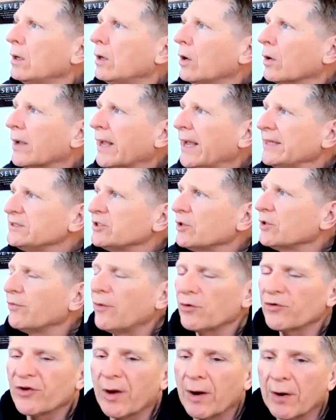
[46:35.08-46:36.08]
Okay, so
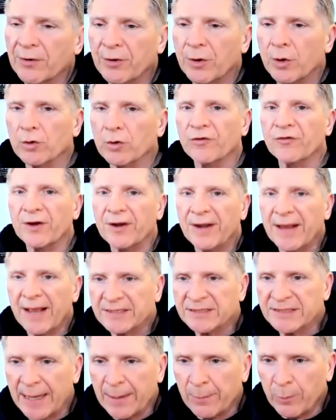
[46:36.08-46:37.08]
those are our notes for
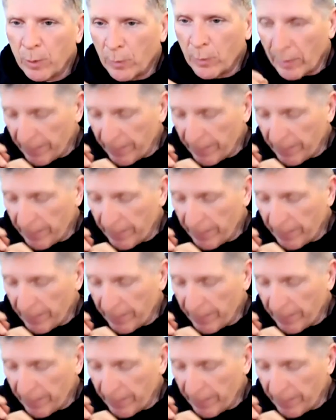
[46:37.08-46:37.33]
next time when